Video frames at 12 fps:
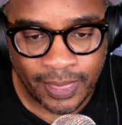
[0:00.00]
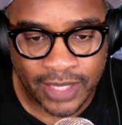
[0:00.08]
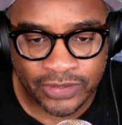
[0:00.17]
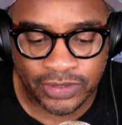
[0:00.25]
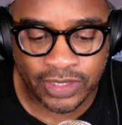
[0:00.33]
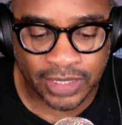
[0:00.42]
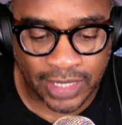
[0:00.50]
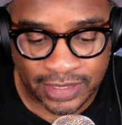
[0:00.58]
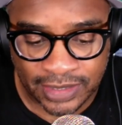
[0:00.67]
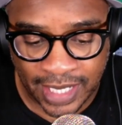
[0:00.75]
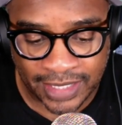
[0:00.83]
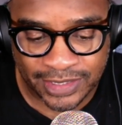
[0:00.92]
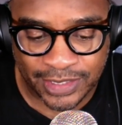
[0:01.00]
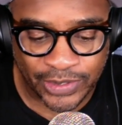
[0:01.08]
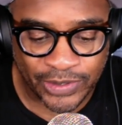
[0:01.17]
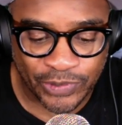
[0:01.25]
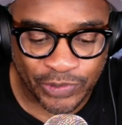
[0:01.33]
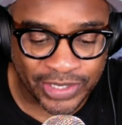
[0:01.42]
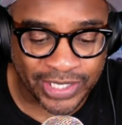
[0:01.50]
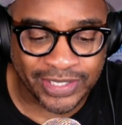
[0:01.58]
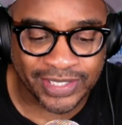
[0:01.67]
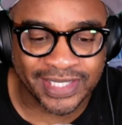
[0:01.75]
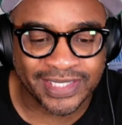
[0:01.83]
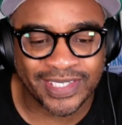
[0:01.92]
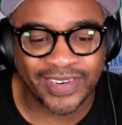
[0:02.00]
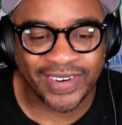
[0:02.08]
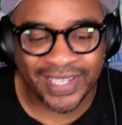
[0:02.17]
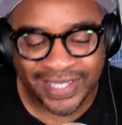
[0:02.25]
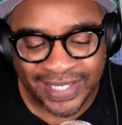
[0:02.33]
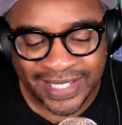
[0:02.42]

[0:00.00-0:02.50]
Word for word: I just think that's honestly ridiculous. All right.